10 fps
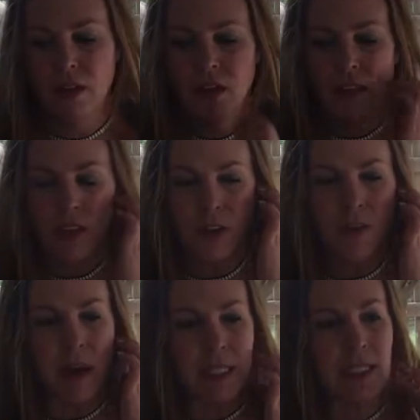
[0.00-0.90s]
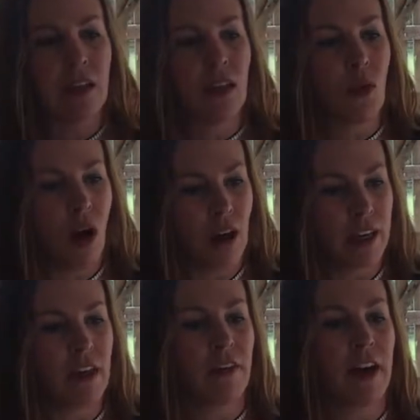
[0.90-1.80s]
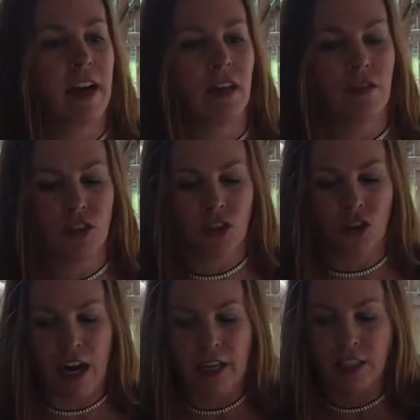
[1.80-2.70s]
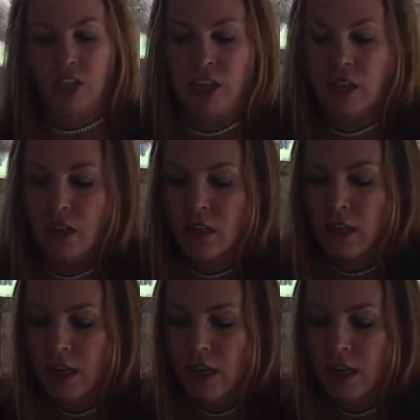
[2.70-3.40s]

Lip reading: so they're basically walking around scratching,